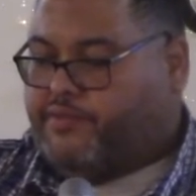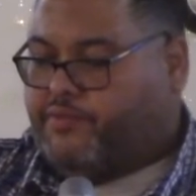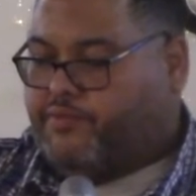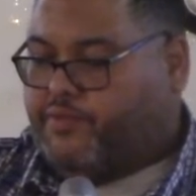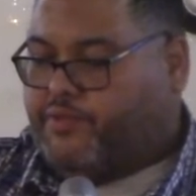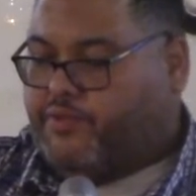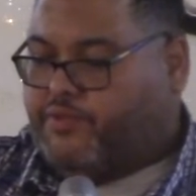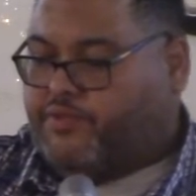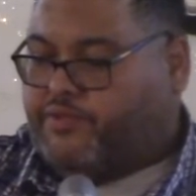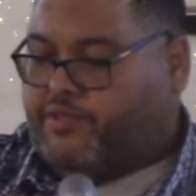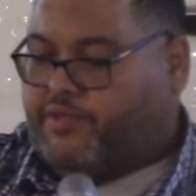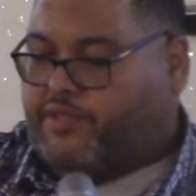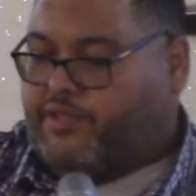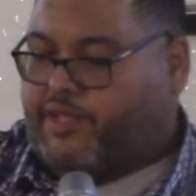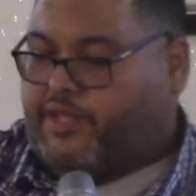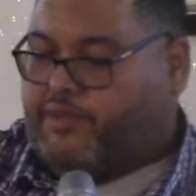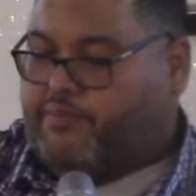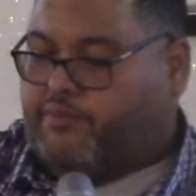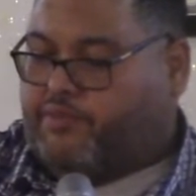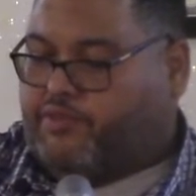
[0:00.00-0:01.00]
the word
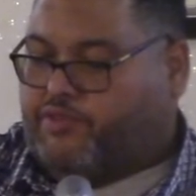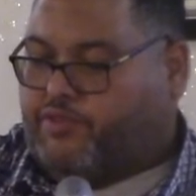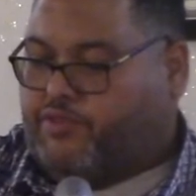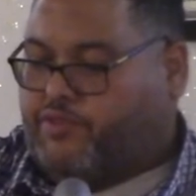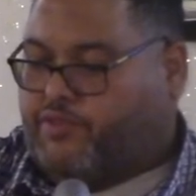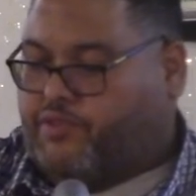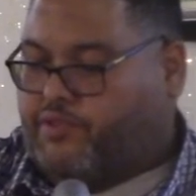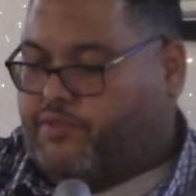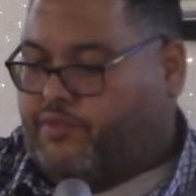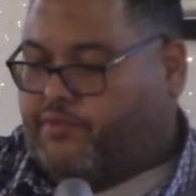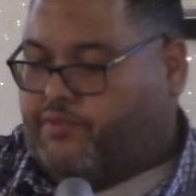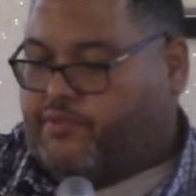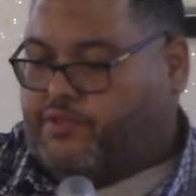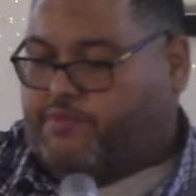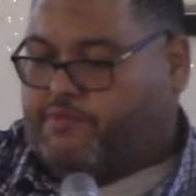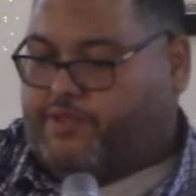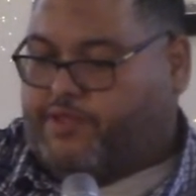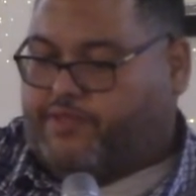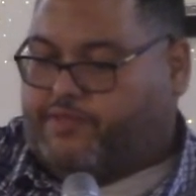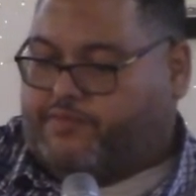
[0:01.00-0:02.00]
shadim or shadu
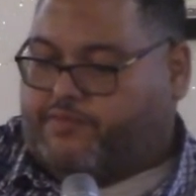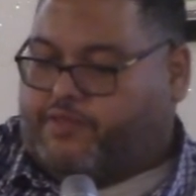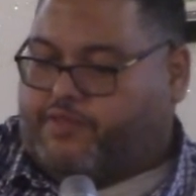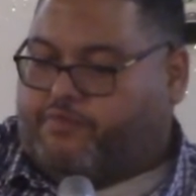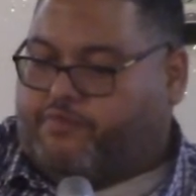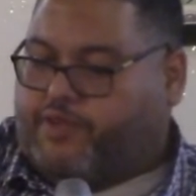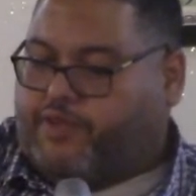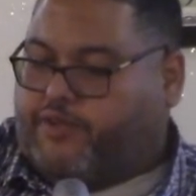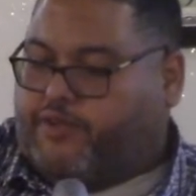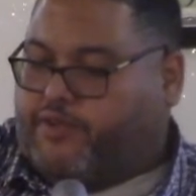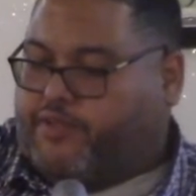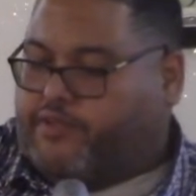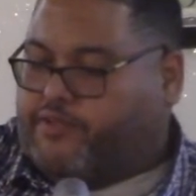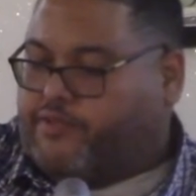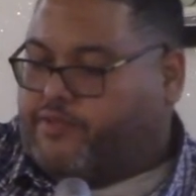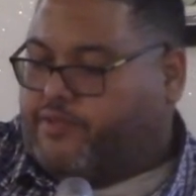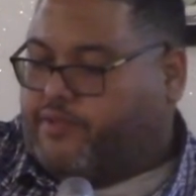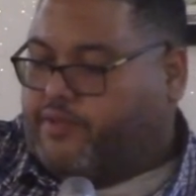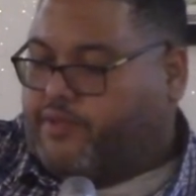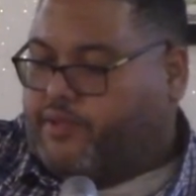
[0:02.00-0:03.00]
speaks of
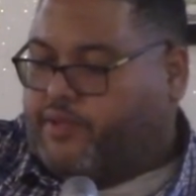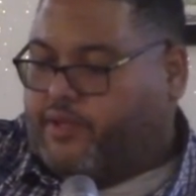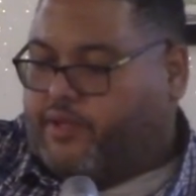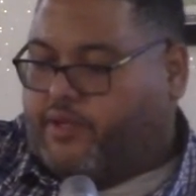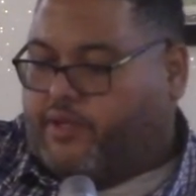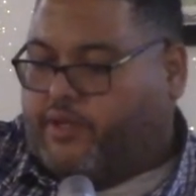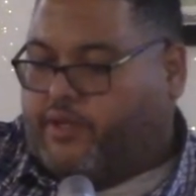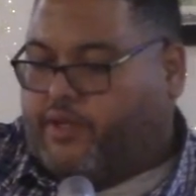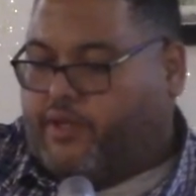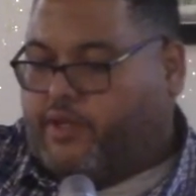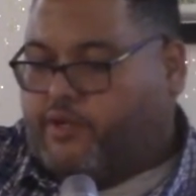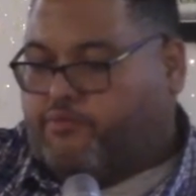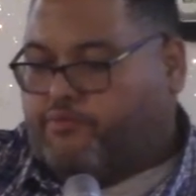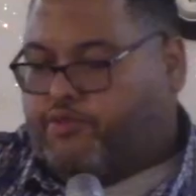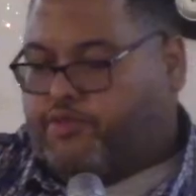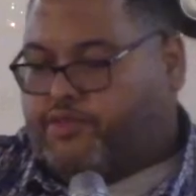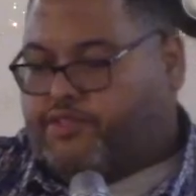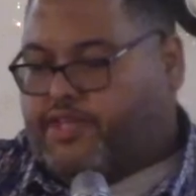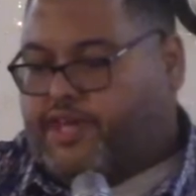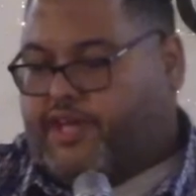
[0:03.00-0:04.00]
spirits,
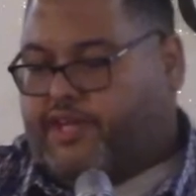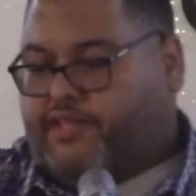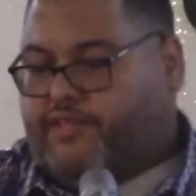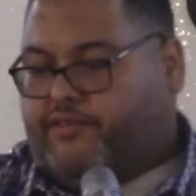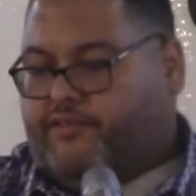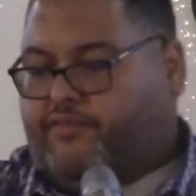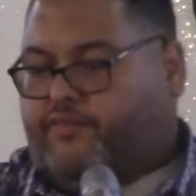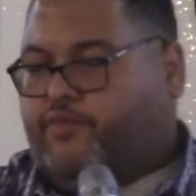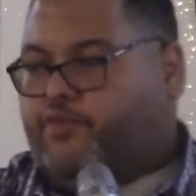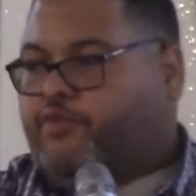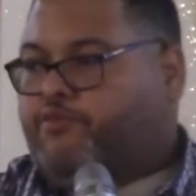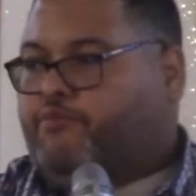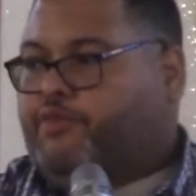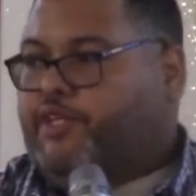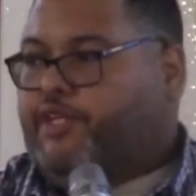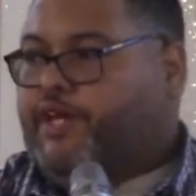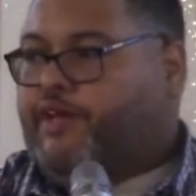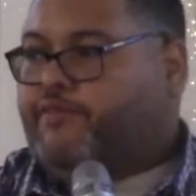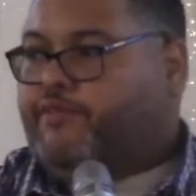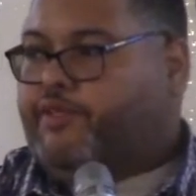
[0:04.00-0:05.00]
protective or
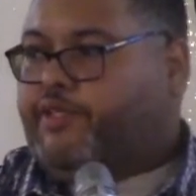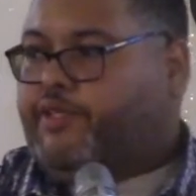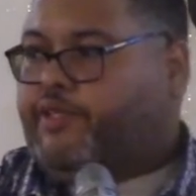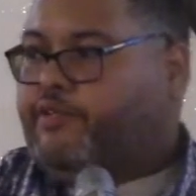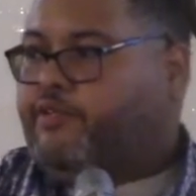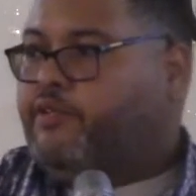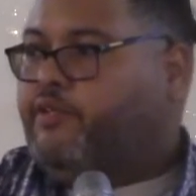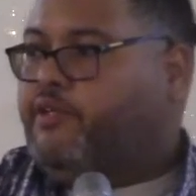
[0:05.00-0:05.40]
malevolent.